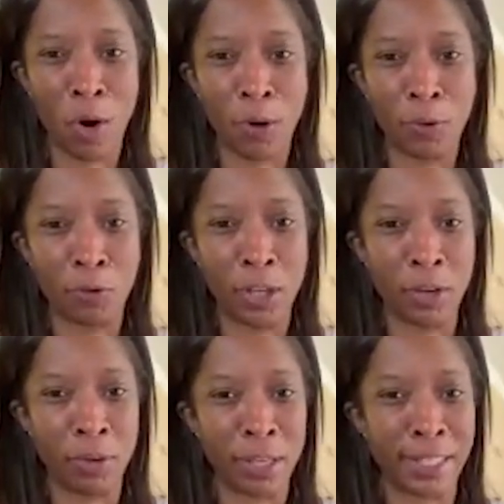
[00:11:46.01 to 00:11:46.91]
our
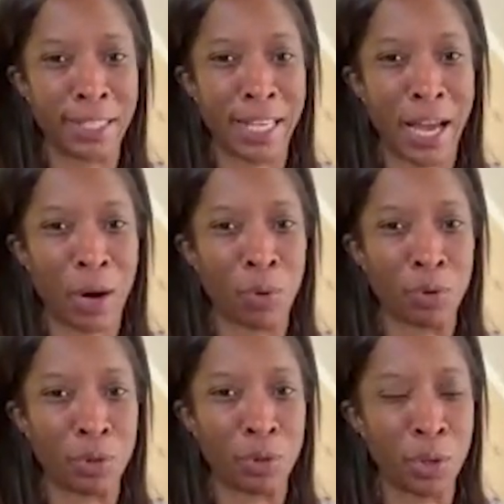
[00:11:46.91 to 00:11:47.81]
feelings, how
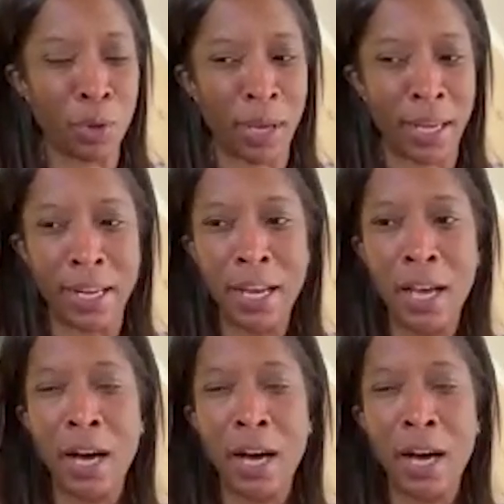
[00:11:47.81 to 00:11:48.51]
we're doing.